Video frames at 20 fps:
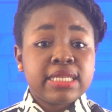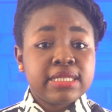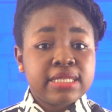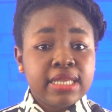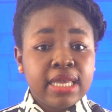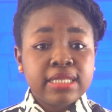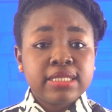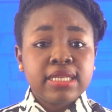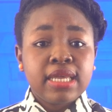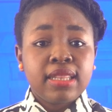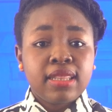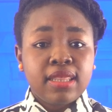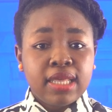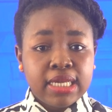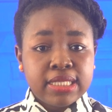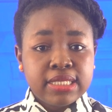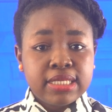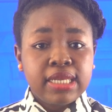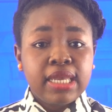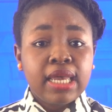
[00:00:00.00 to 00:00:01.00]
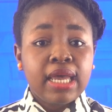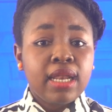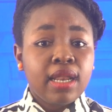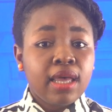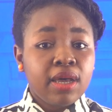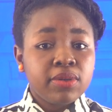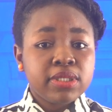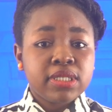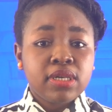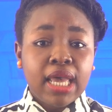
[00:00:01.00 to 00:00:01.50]
asserted that he
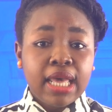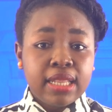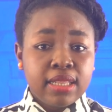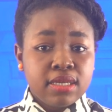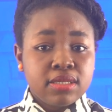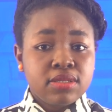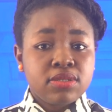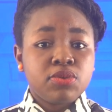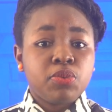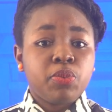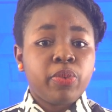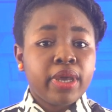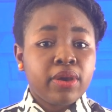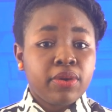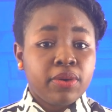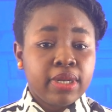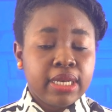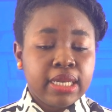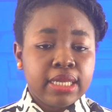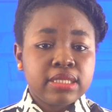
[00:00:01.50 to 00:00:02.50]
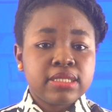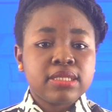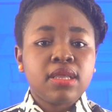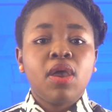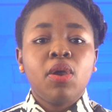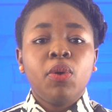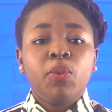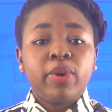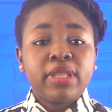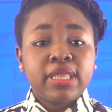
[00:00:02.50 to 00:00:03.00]
allowed others to work on it
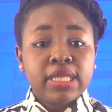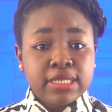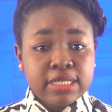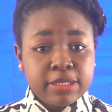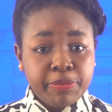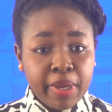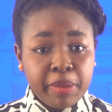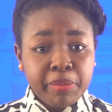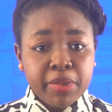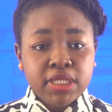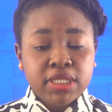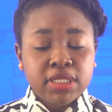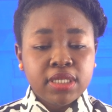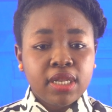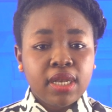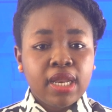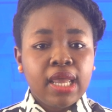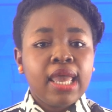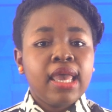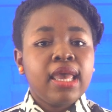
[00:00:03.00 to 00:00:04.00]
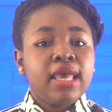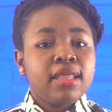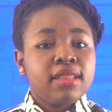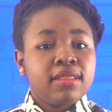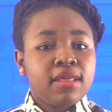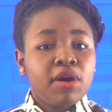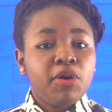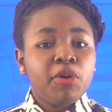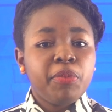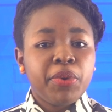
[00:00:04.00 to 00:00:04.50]
with his permission.
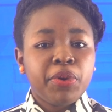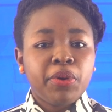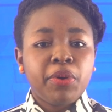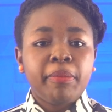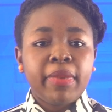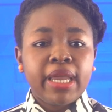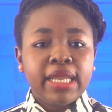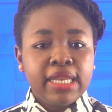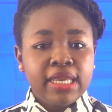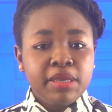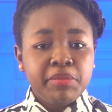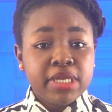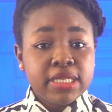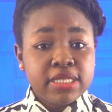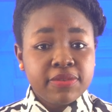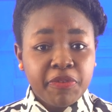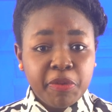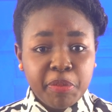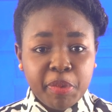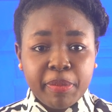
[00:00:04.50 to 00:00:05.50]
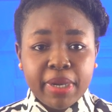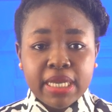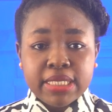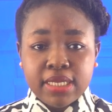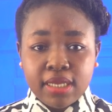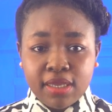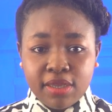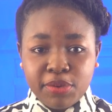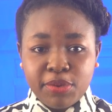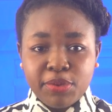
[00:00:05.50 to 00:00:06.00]
That will be all. My name is
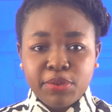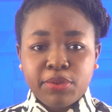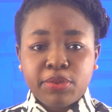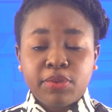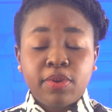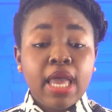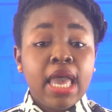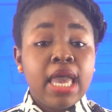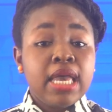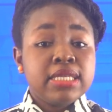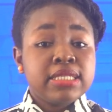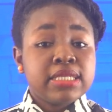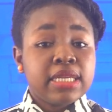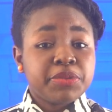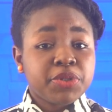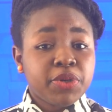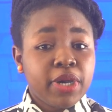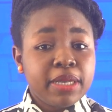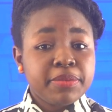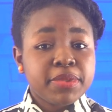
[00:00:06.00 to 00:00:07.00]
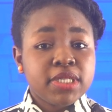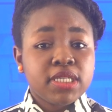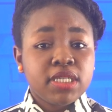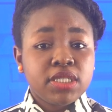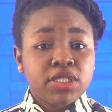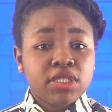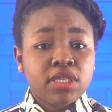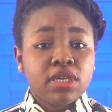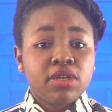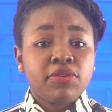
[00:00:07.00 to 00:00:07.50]
Fibimati Kidoku. Subscribe to
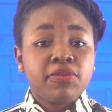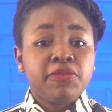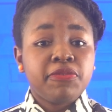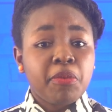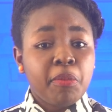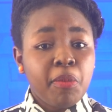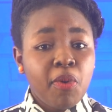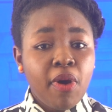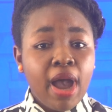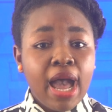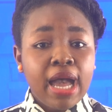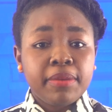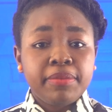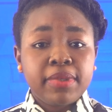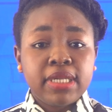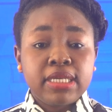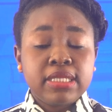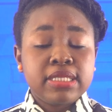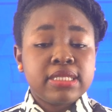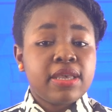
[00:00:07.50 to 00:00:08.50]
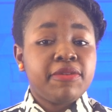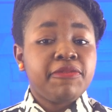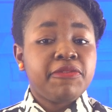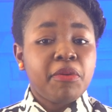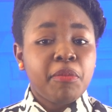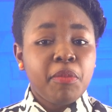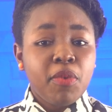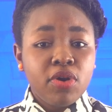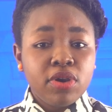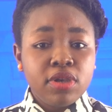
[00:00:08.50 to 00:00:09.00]
this channel for more updates and
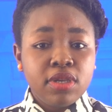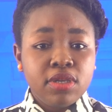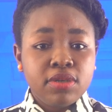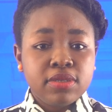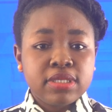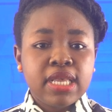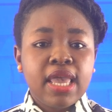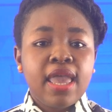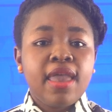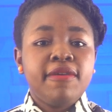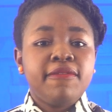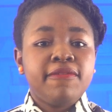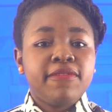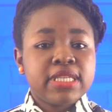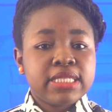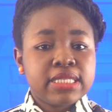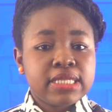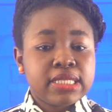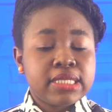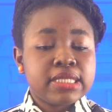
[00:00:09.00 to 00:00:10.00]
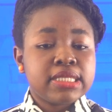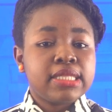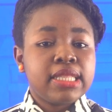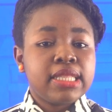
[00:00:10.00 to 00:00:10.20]
for more news, visit